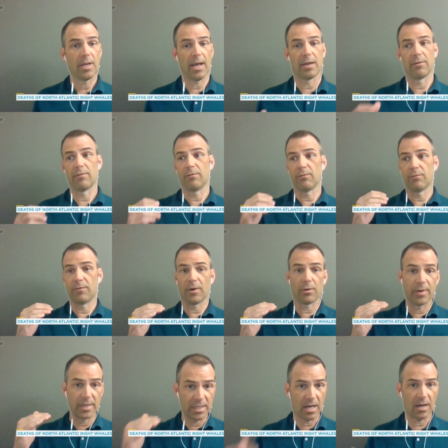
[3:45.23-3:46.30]
and
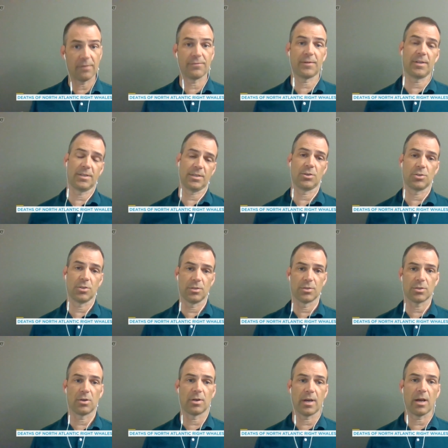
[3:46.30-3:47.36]
very tough
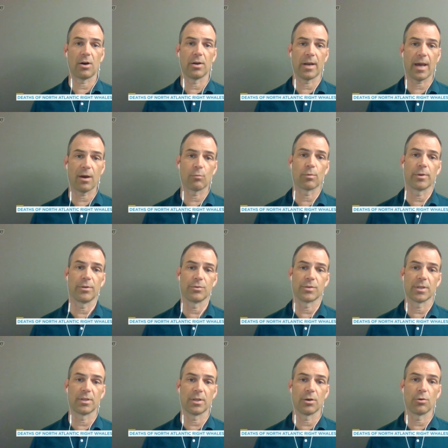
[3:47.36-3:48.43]
decisions on how we're
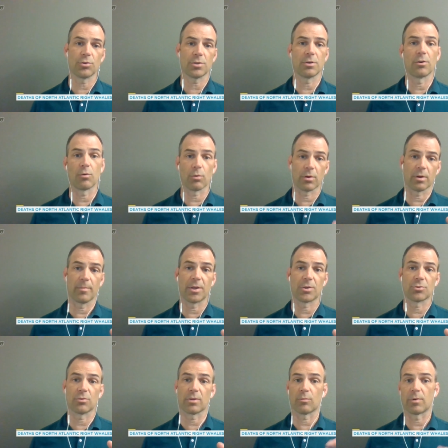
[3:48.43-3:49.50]
using the ocean in order to make
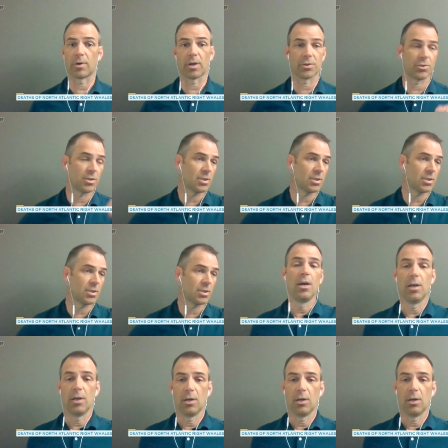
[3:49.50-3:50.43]
sure that we're not just